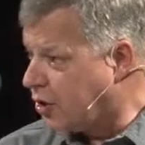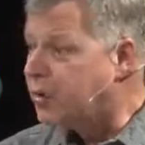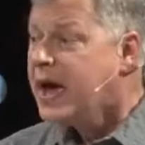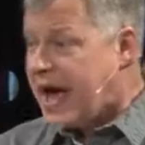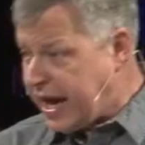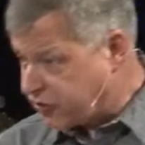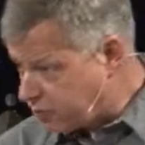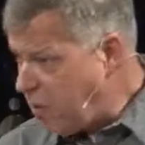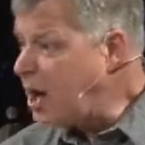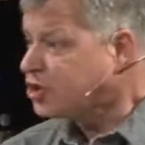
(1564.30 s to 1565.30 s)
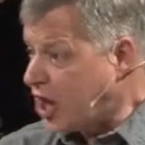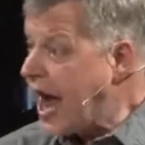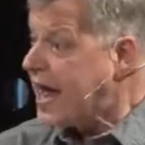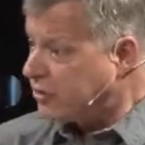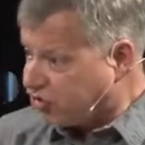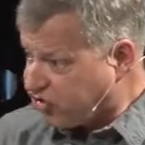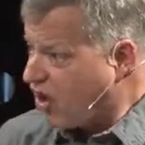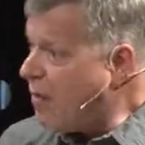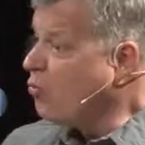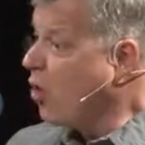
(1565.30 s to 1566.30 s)
you as much as
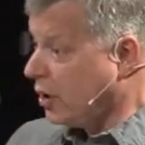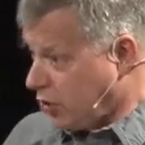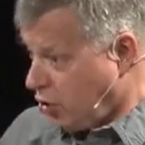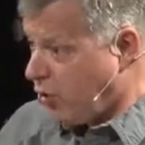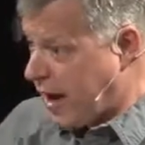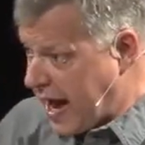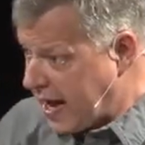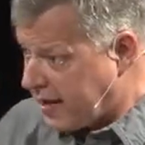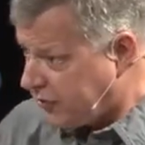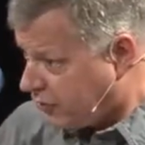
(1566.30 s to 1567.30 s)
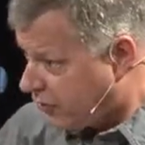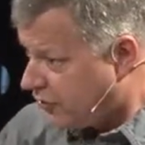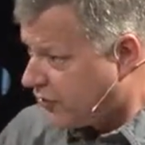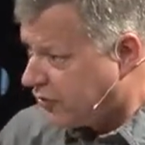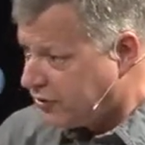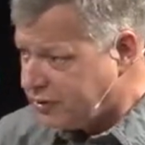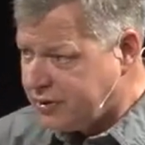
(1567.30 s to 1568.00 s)
someone who has